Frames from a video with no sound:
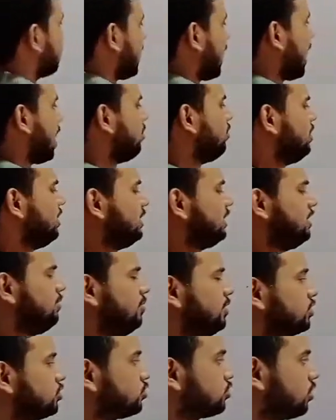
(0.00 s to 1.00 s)
how it will
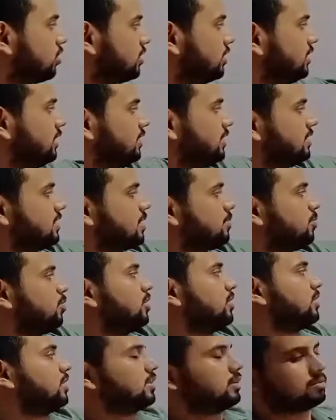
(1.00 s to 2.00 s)
be stored in integer
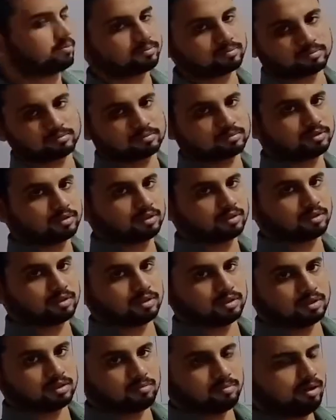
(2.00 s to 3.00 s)
pointer?
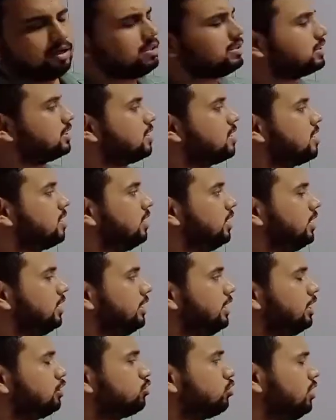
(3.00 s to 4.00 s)
Means
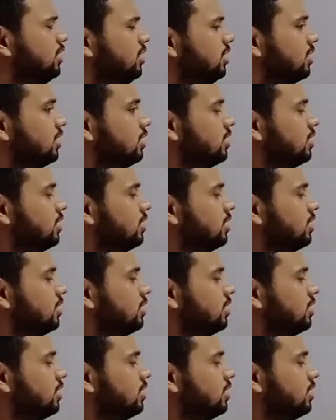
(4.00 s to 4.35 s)
it will